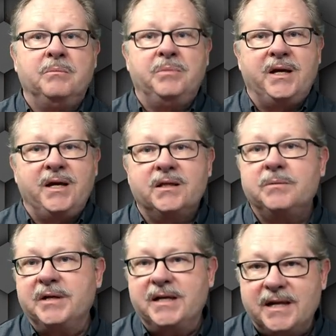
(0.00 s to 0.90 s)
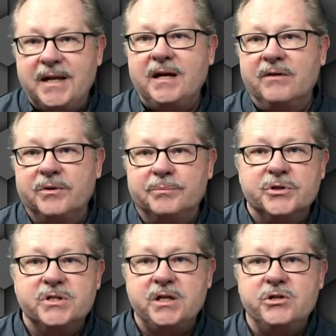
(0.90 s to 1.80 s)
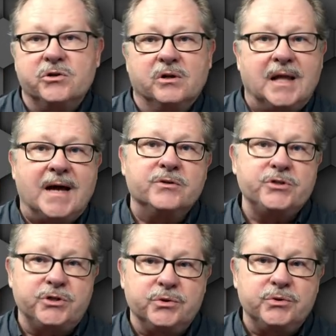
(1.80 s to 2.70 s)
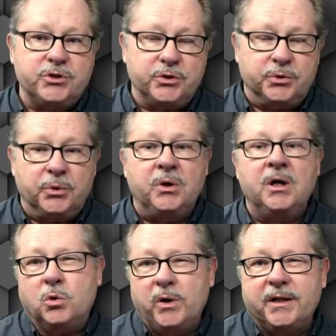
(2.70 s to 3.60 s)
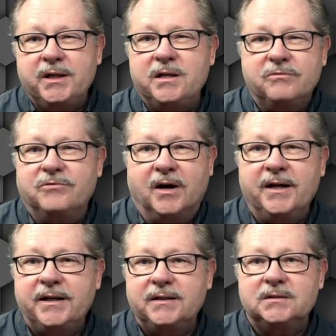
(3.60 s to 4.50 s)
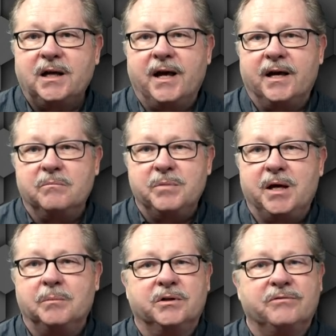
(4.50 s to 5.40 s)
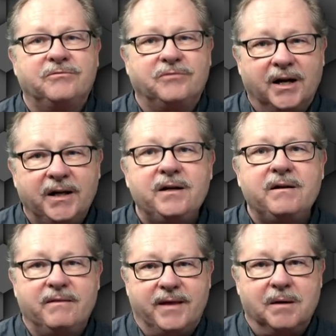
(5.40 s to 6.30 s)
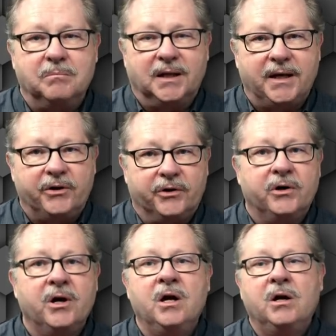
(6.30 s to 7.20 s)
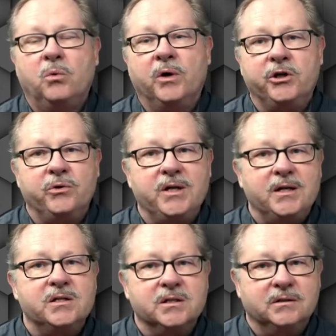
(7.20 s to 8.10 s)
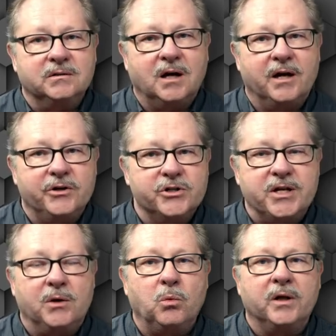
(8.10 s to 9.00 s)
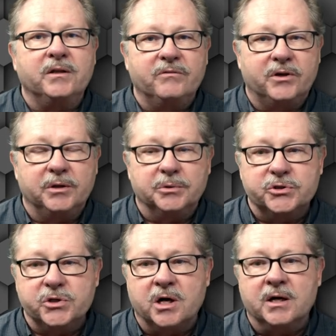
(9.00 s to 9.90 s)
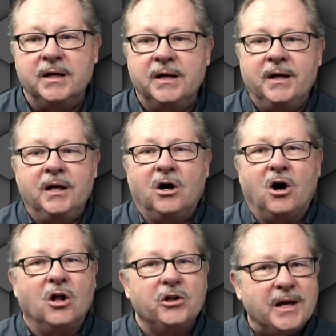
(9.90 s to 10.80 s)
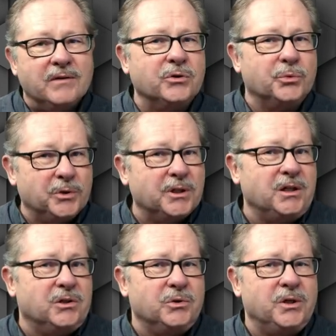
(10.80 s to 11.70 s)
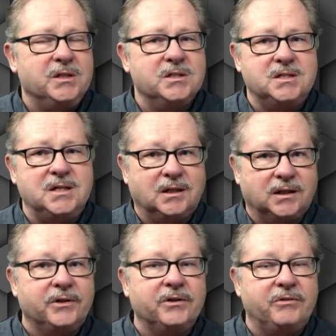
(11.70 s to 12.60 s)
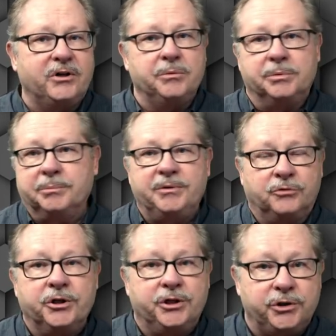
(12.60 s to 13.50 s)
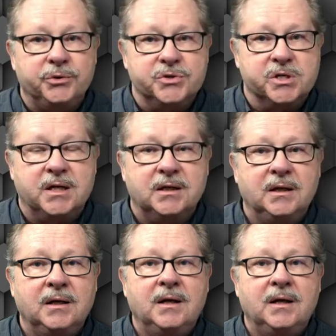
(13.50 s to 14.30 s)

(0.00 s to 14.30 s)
Being at the beginning of the procedure allows you to quickly define it and be able to find them later when you need to understand what the variables are. All you have to really do is declare the variable before you use it.